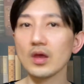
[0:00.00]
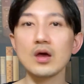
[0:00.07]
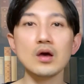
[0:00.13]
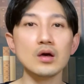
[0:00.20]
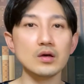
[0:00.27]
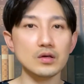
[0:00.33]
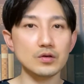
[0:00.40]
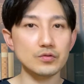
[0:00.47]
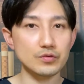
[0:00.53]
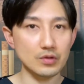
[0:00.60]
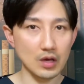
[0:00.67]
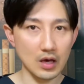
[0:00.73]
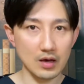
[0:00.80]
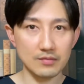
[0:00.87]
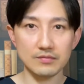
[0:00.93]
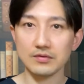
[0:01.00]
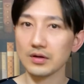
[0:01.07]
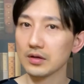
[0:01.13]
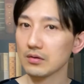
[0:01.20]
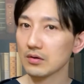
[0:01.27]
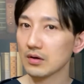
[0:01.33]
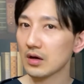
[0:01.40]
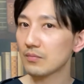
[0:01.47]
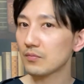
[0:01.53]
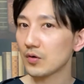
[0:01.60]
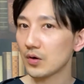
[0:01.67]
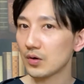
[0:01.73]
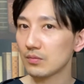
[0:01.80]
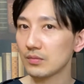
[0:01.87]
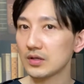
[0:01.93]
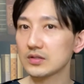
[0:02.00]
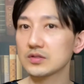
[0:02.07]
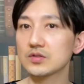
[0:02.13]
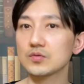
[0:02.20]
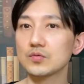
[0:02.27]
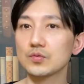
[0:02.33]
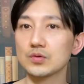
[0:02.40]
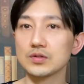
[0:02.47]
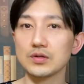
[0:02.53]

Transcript: You should have regular appointment with your